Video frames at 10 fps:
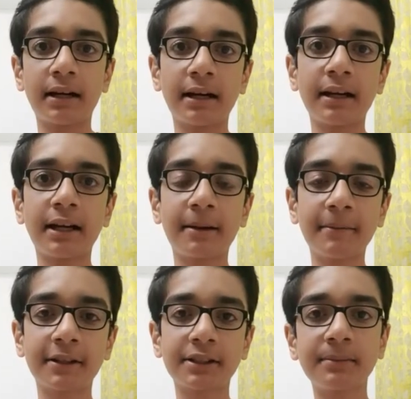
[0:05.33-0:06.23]
Hi, I'm
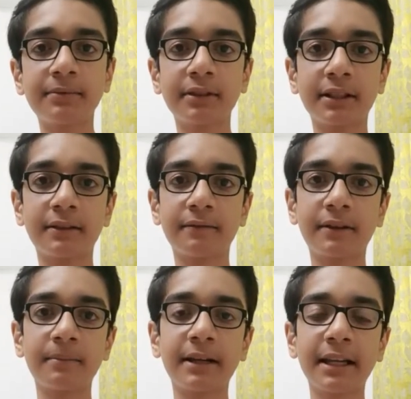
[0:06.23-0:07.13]
Laksha Punya
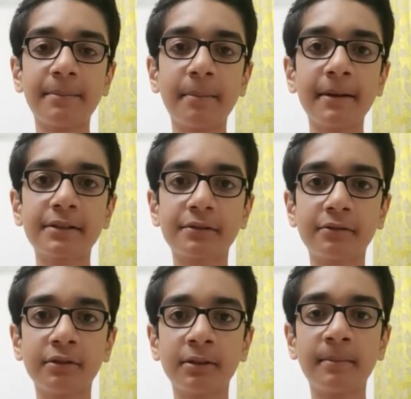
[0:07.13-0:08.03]
from Delhi Public
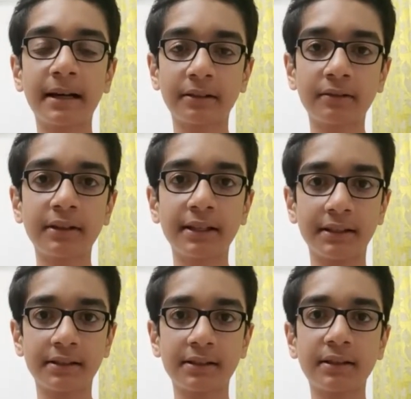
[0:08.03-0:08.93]
School, Bangalore
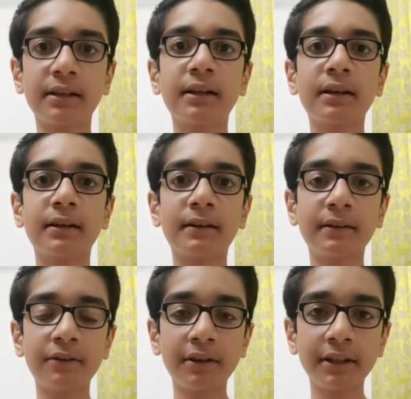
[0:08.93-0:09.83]
East.
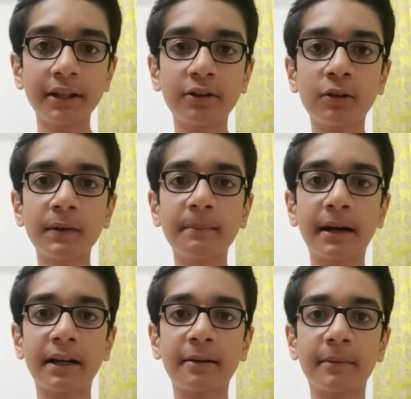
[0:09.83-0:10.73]
During the COVID
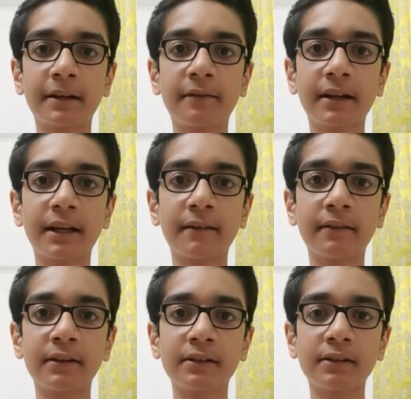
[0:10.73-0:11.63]
pandemic, when I
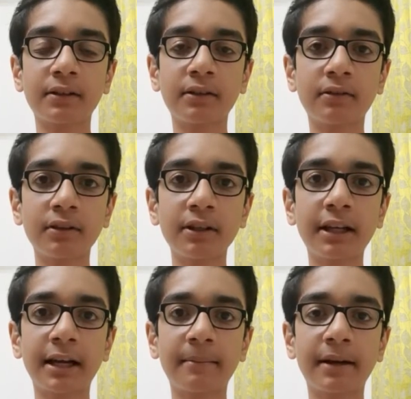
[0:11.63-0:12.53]
was all the
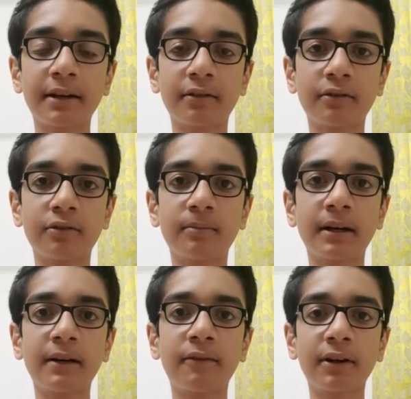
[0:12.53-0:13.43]
time at home,
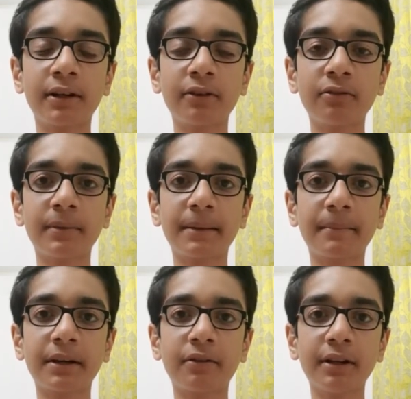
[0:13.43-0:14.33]
I wanted to make
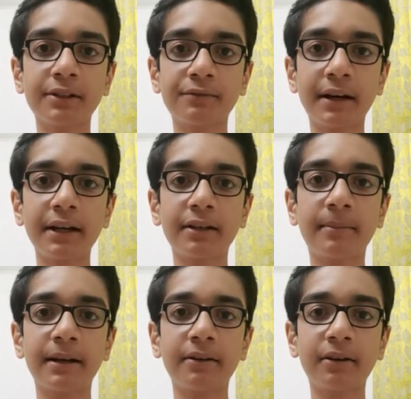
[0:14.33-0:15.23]
my knowledge wider
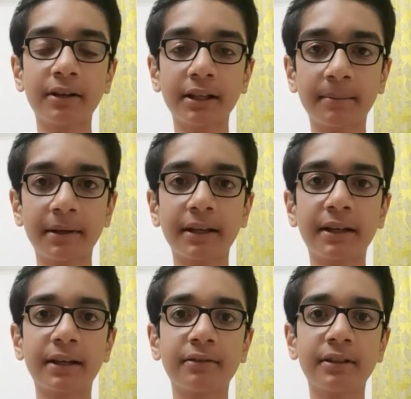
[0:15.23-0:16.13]
by not
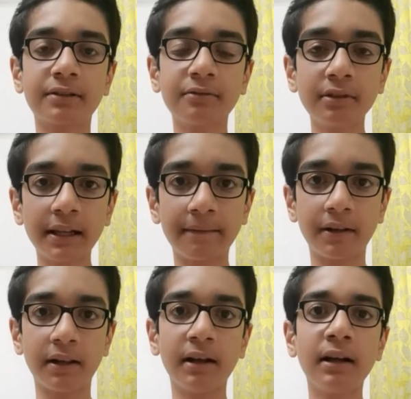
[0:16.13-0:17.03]
limiting it to the school
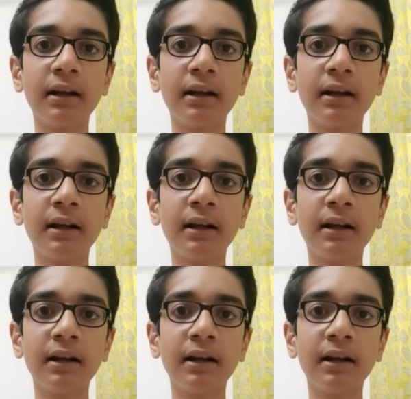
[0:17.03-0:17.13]
level.